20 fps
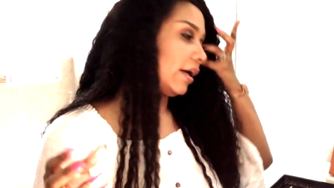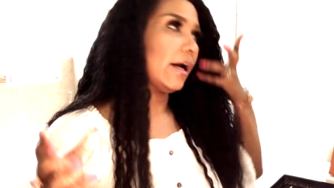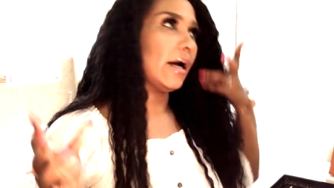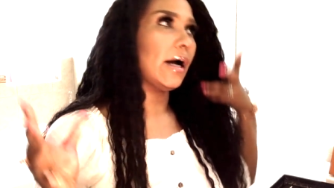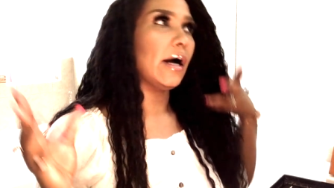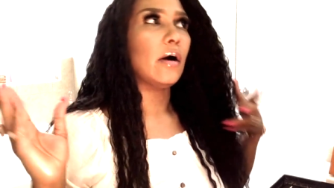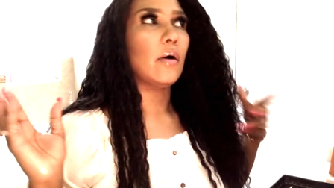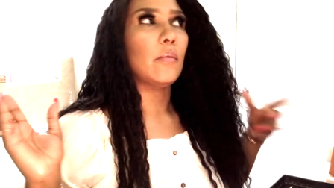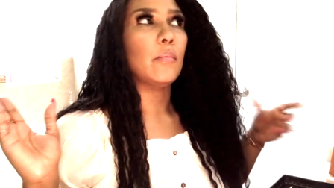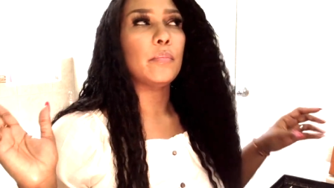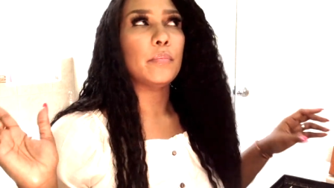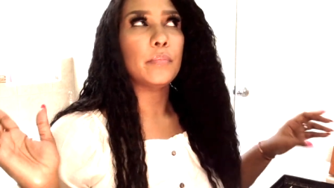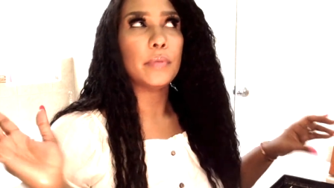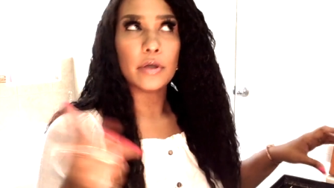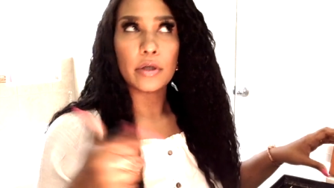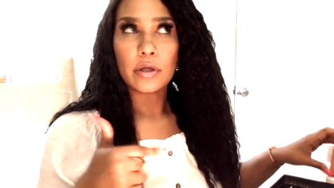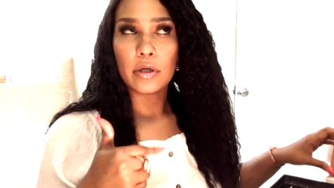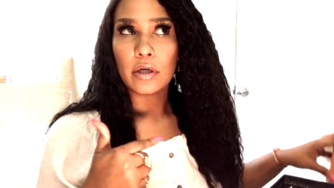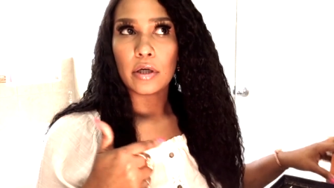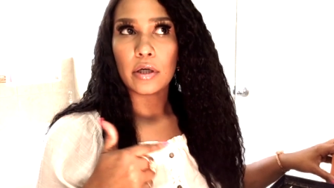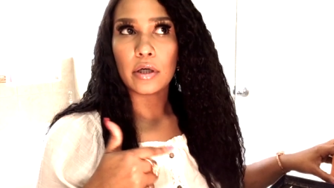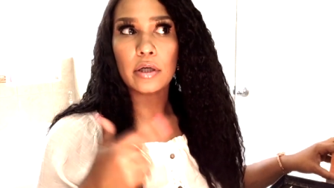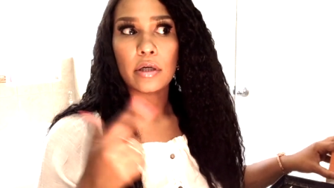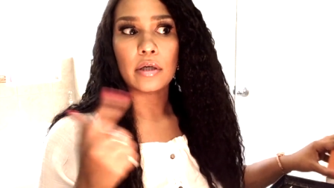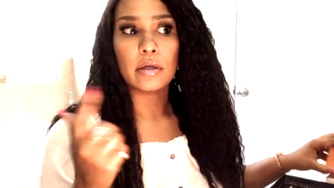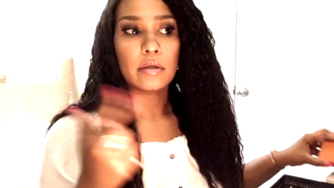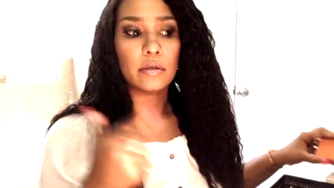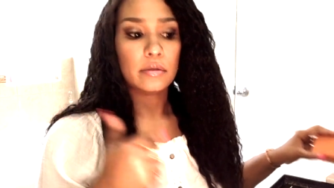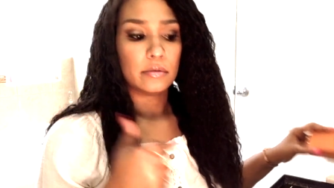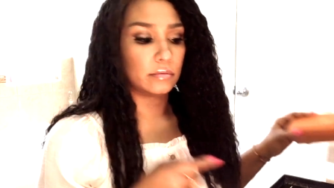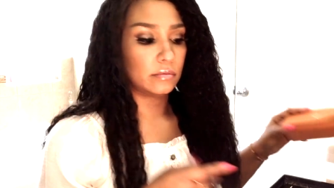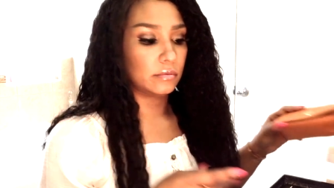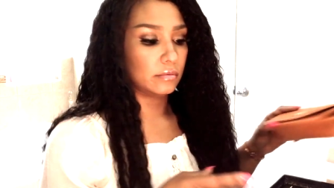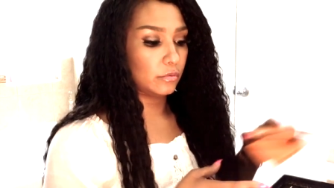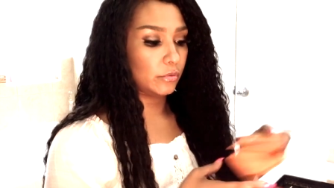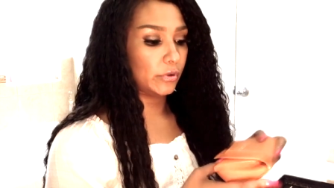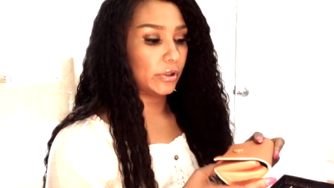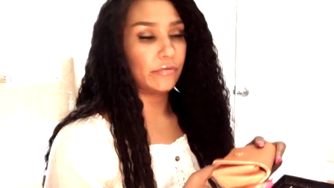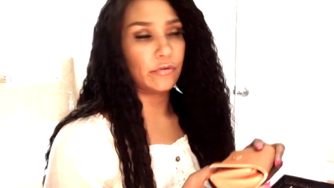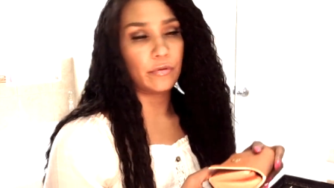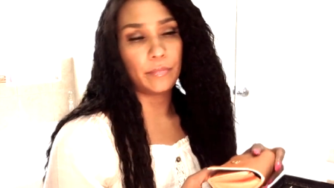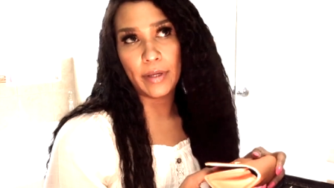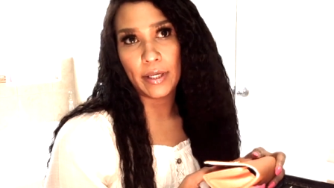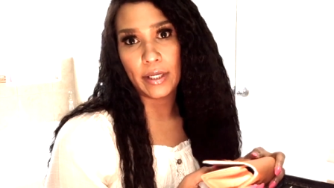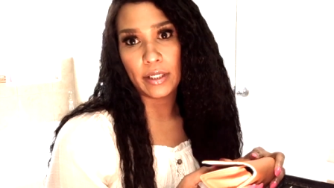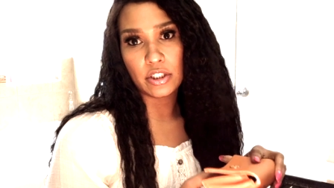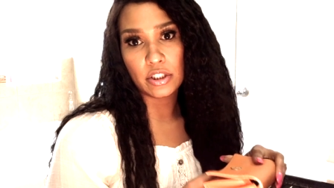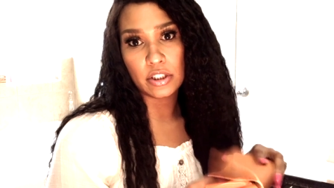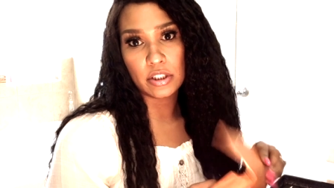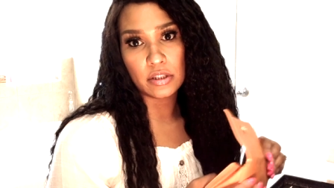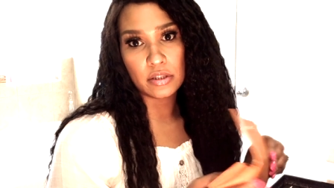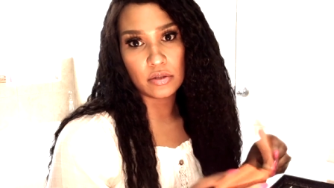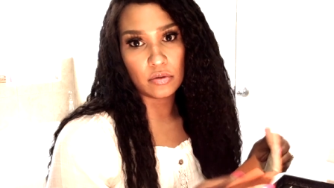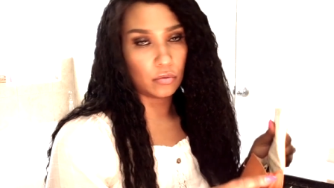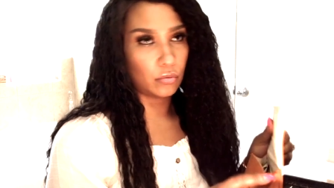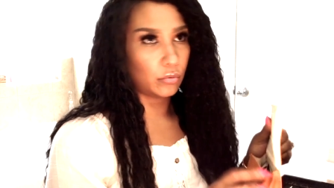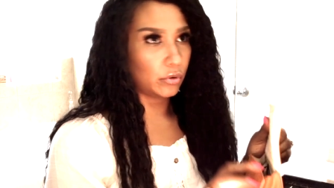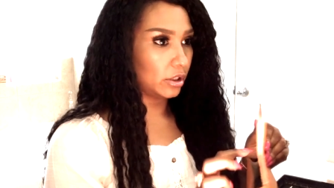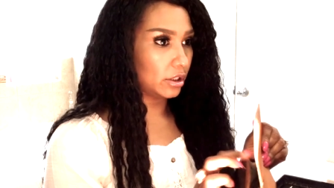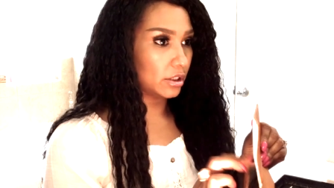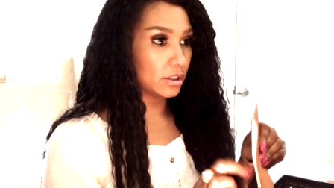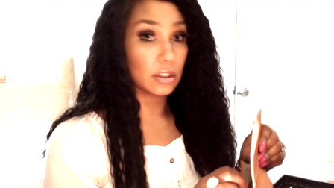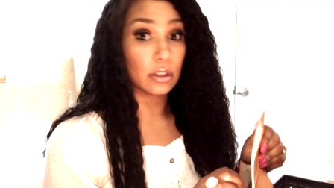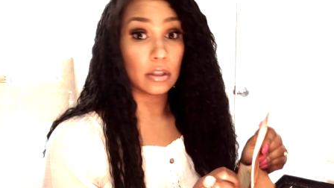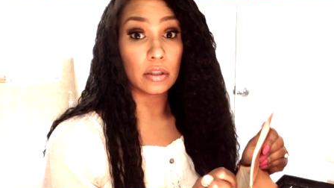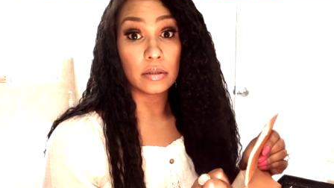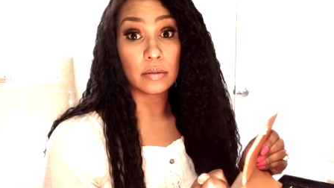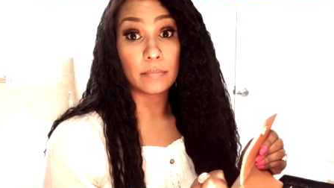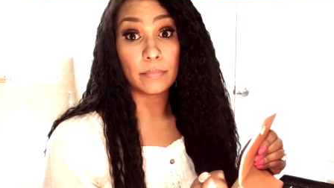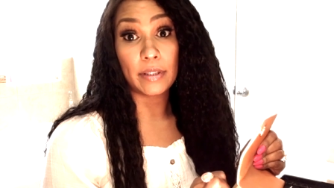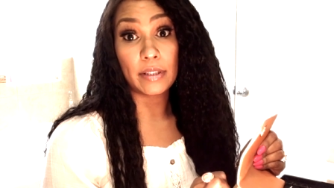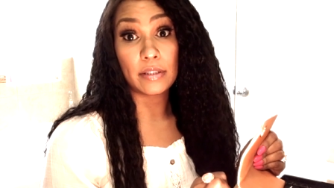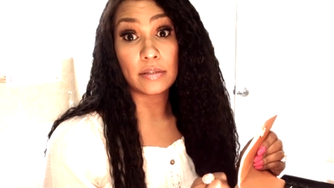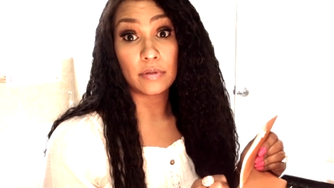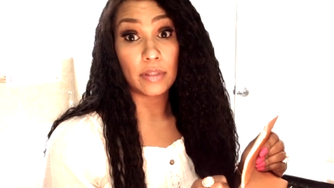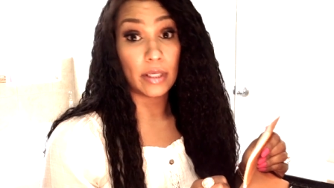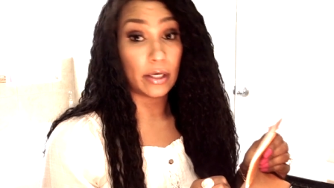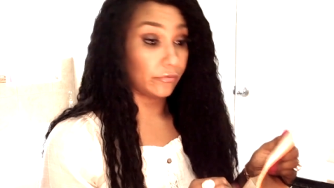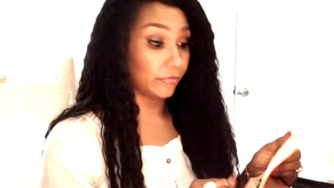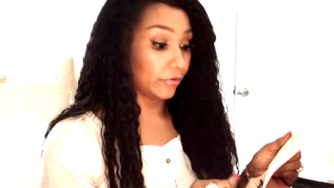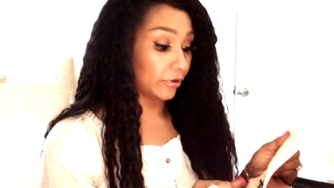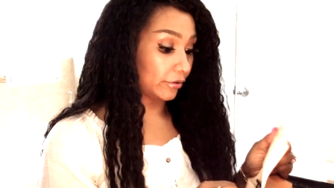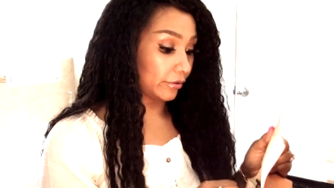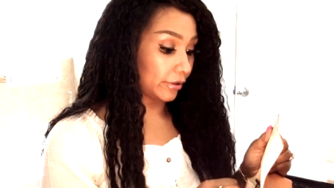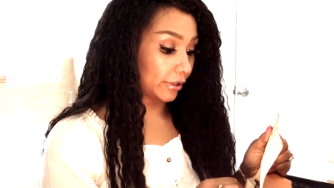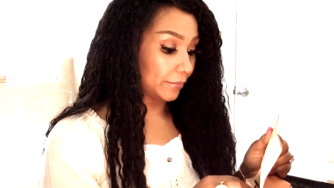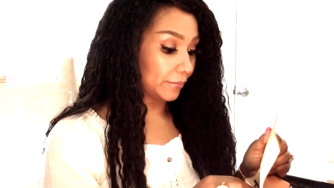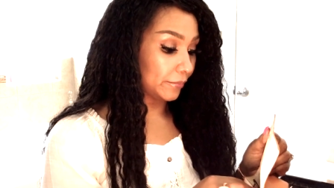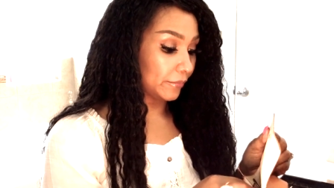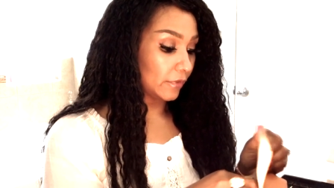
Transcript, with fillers: I'll put on whatever matches or what looks good best with the outfit. Okay.